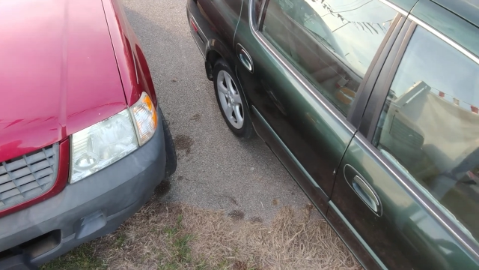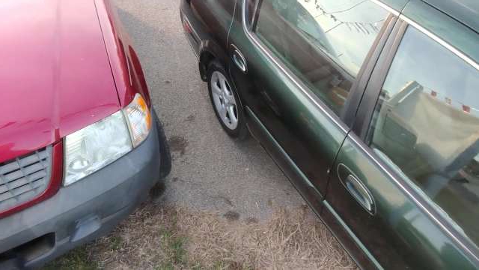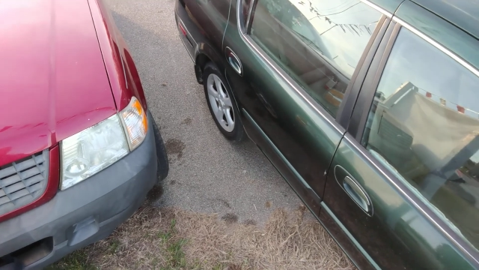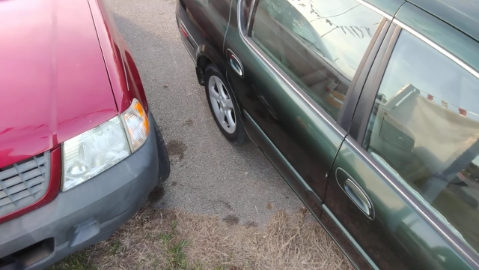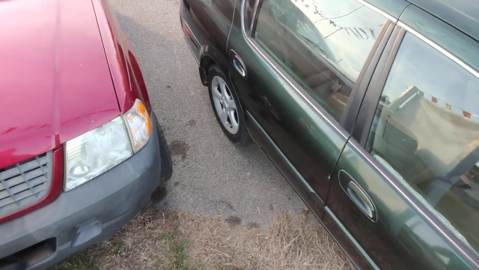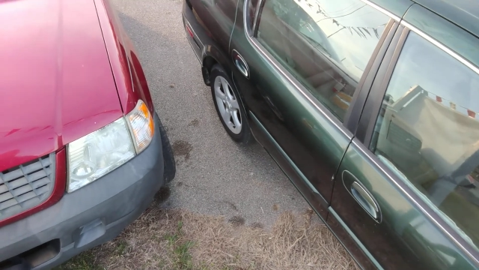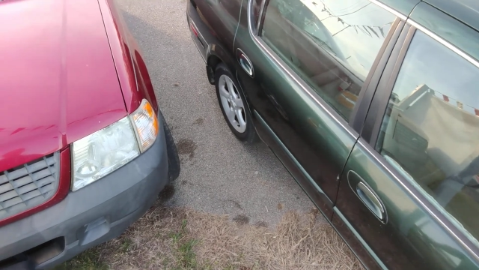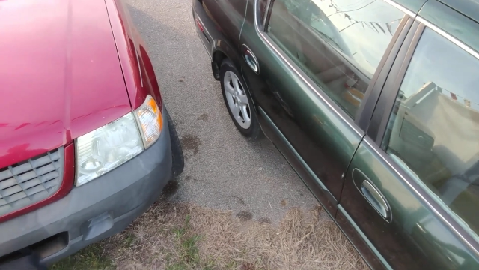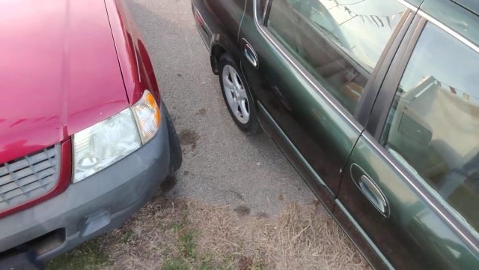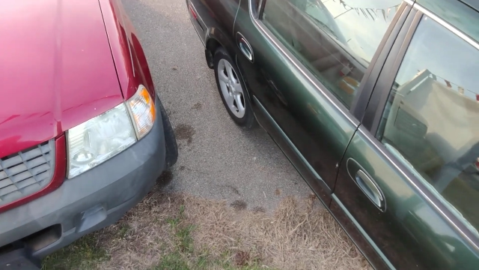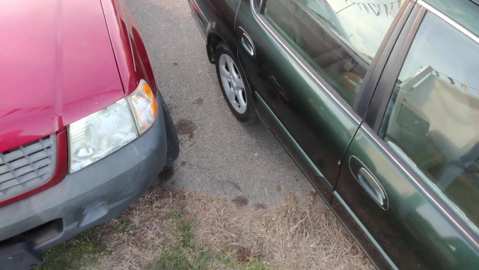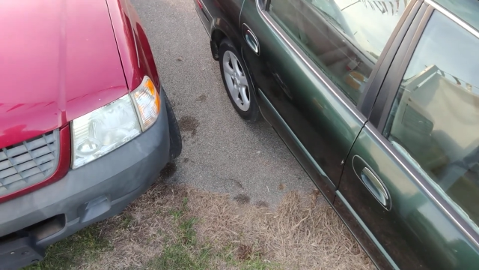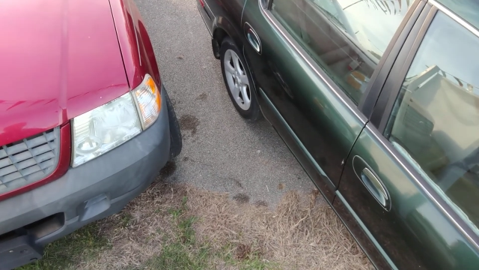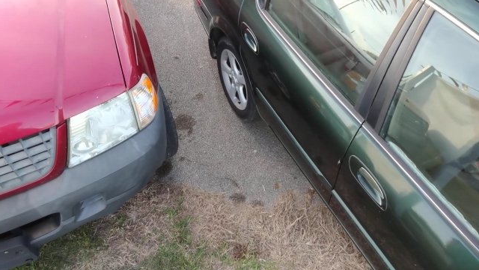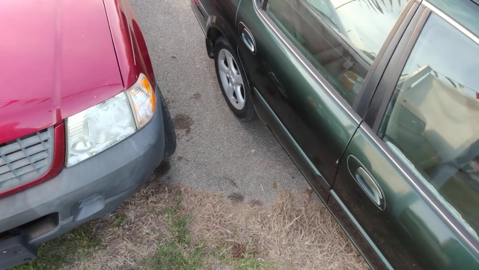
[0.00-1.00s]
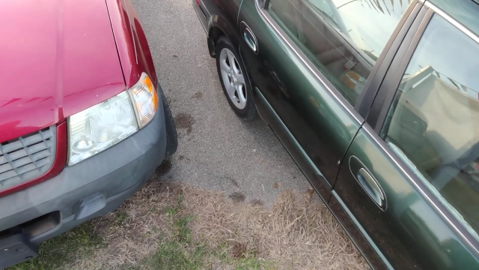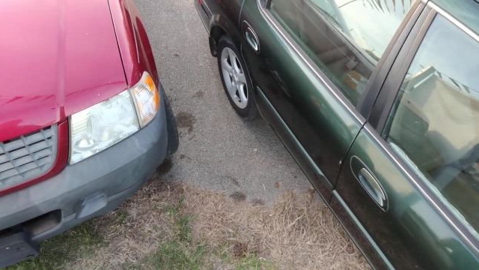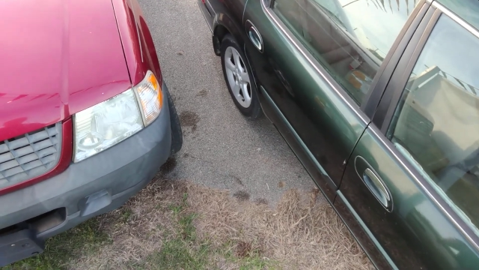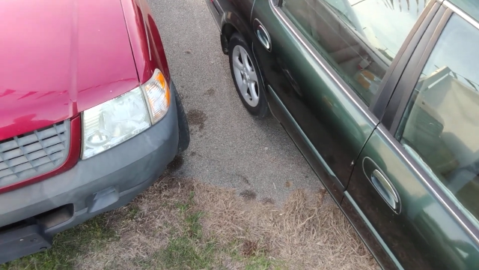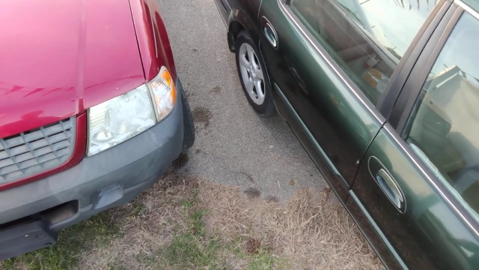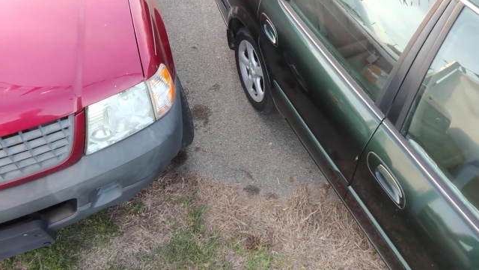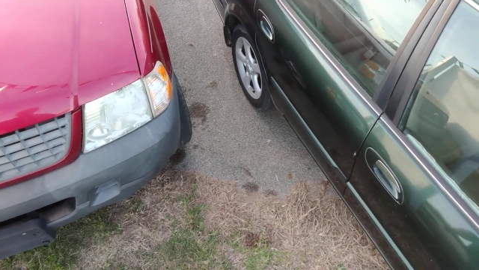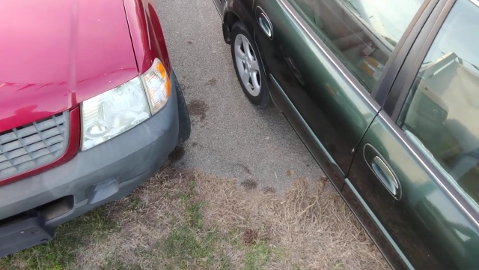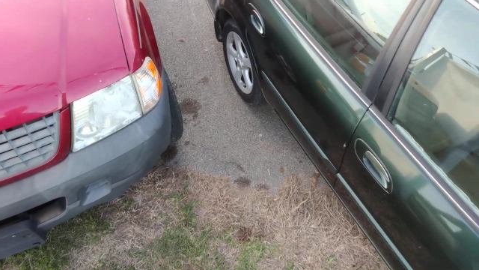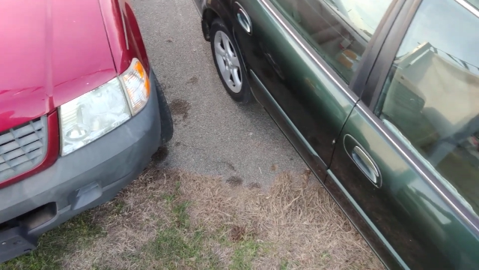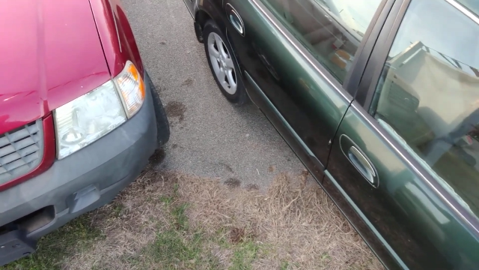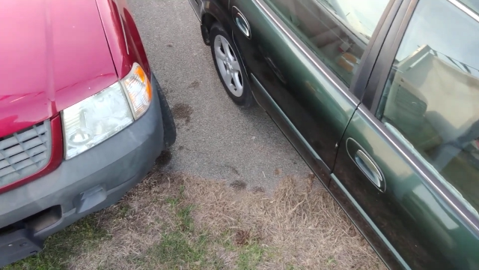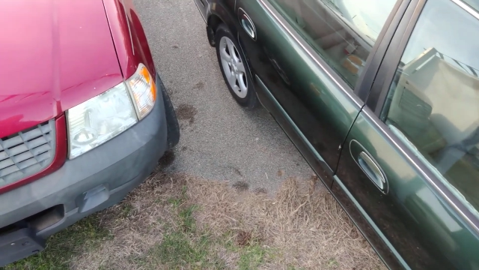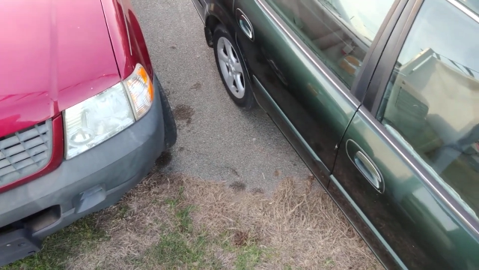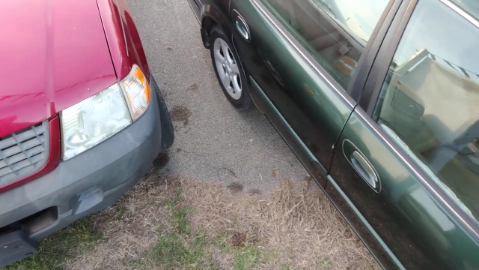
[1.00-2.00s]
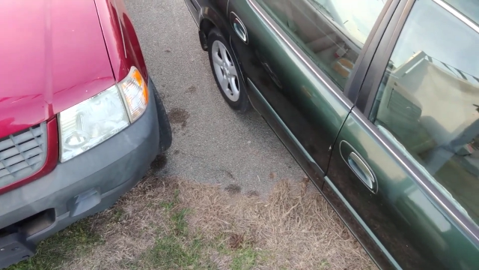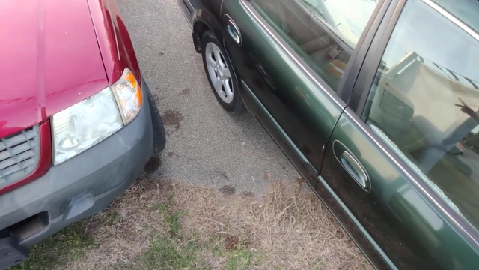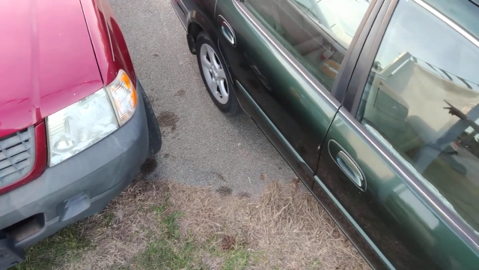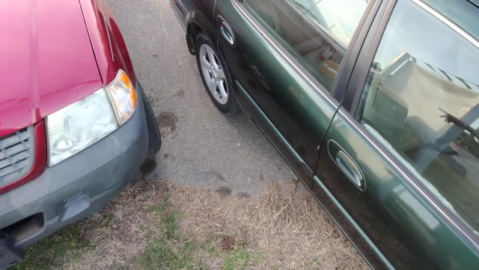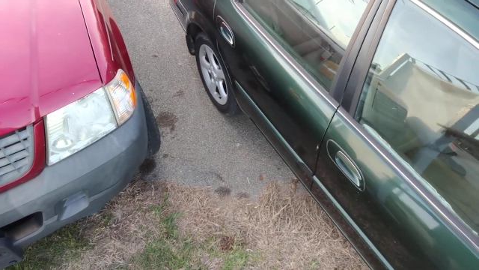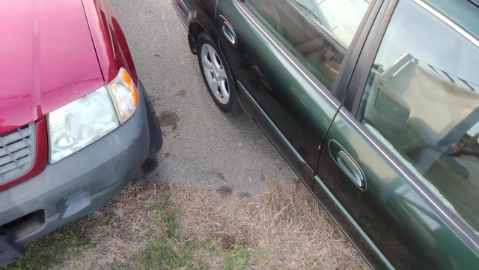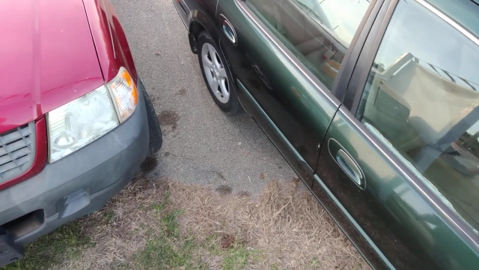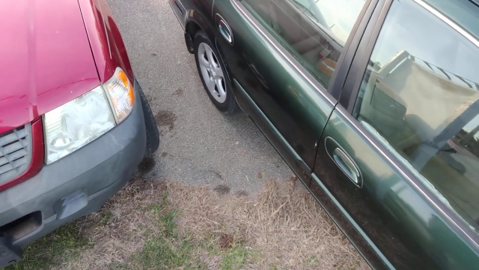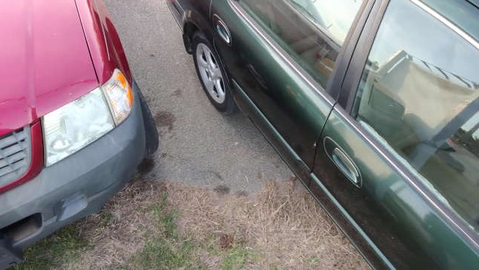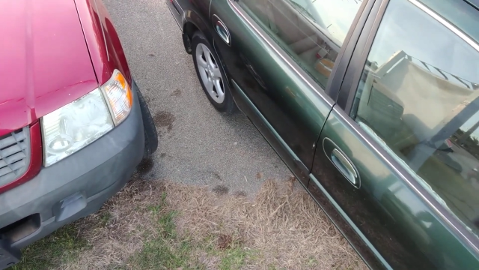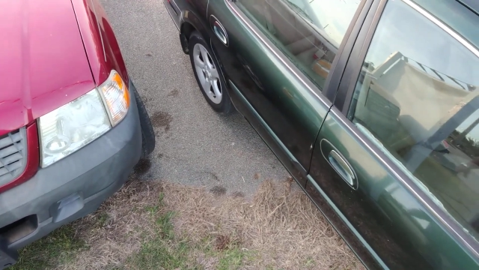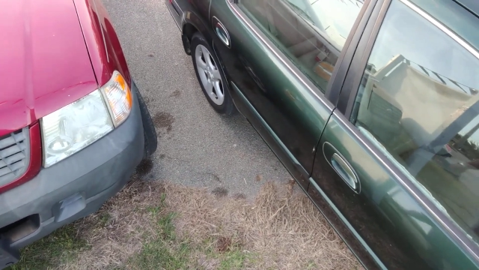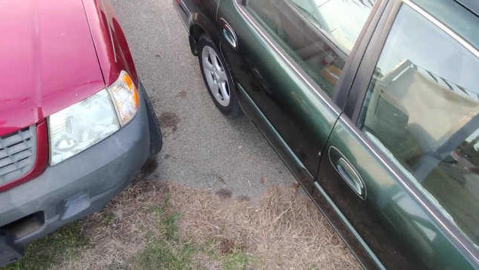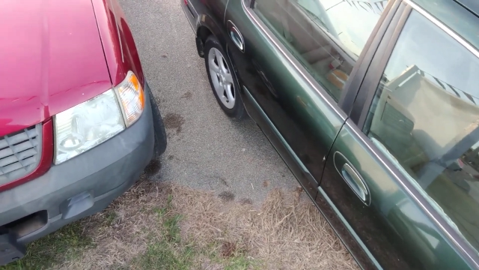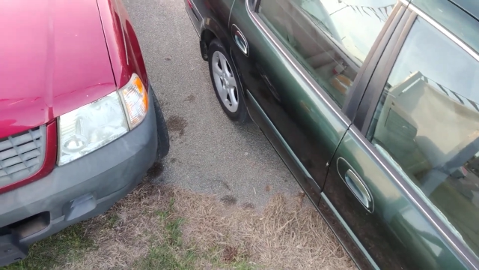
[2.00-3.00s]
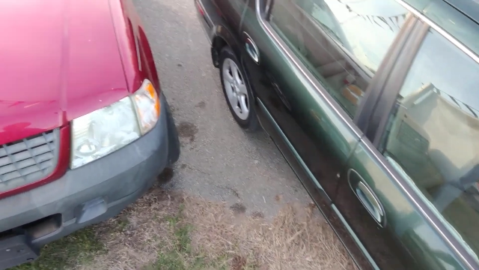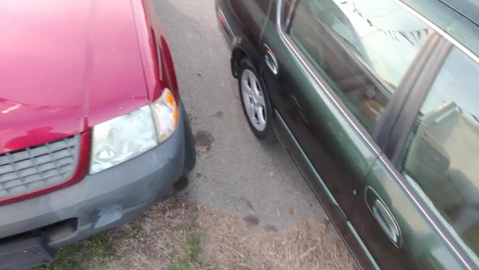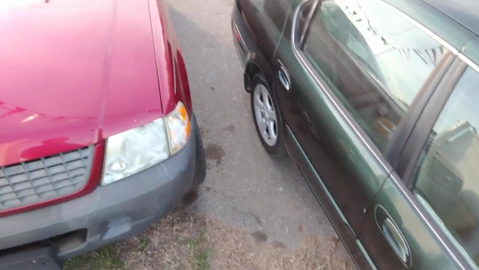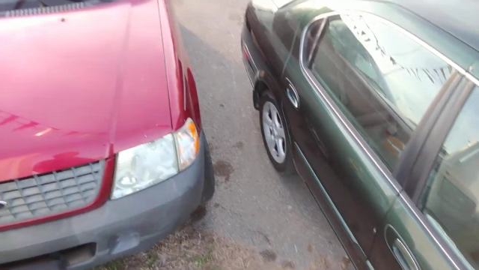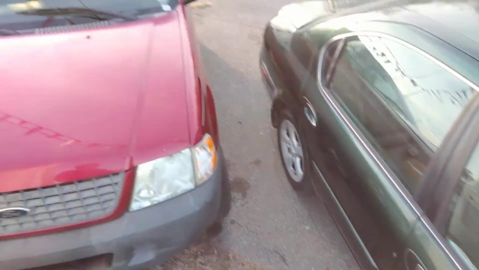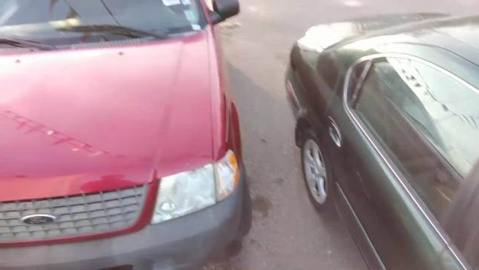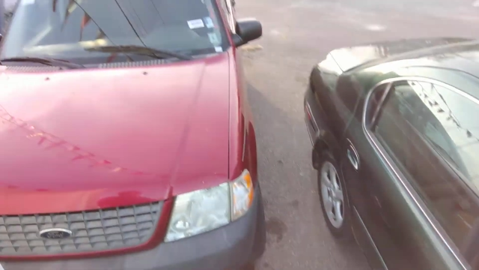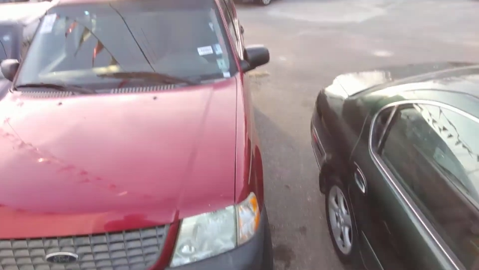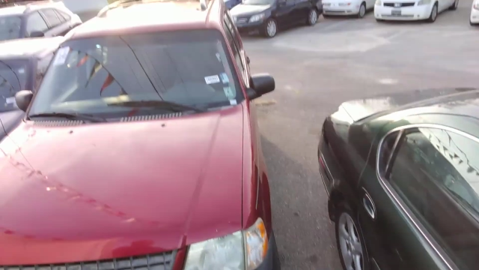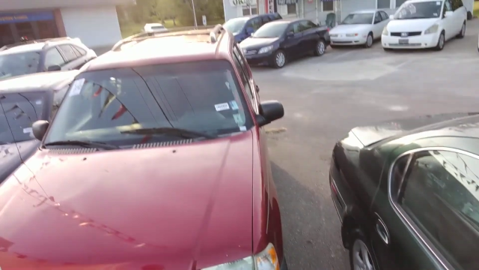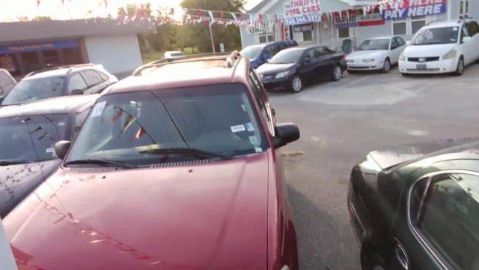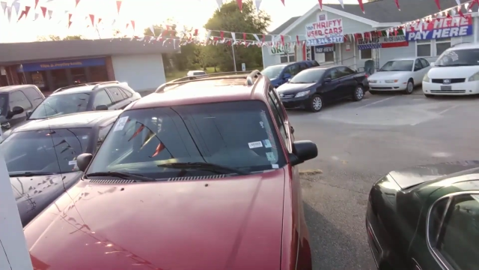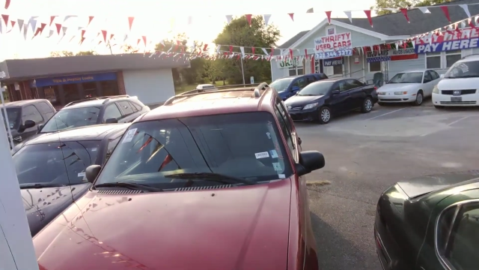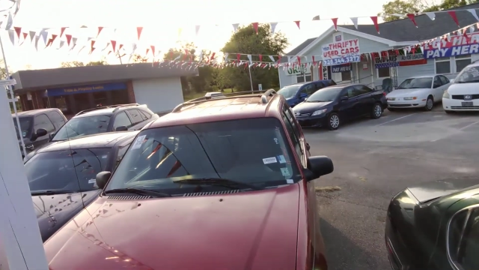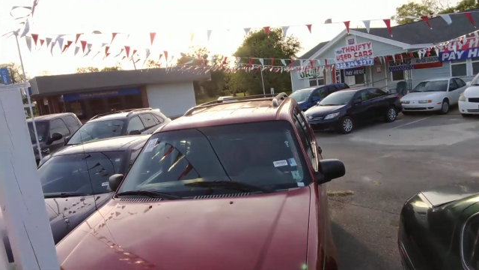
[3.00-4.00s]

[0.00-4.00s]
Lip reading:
Nobody's mouth can be seen.